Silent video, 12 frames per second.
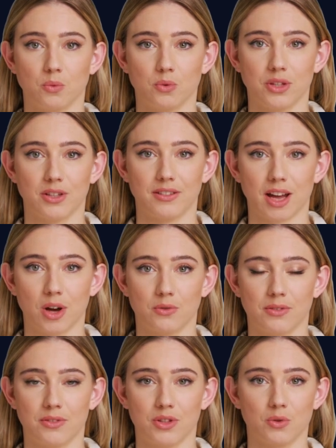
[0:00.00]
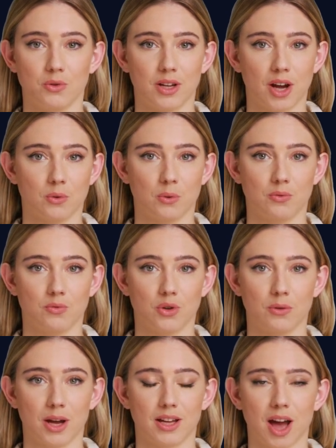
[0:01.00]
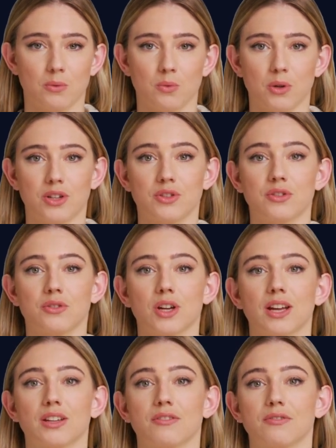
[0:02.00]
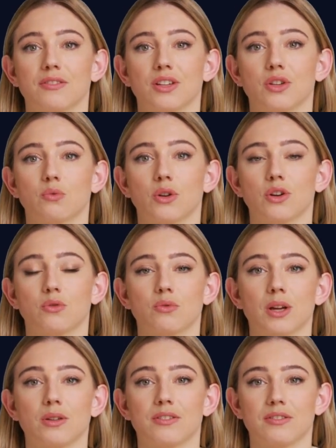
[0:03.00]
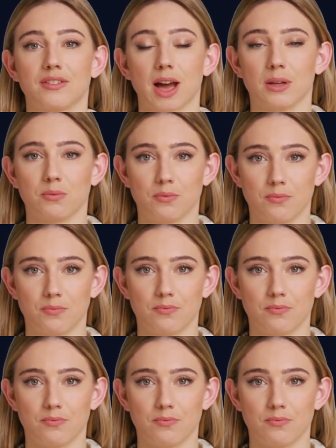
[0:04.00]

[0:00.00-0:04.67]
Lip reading: With unknown, you cannot perform any operations on it until you narrow down its type.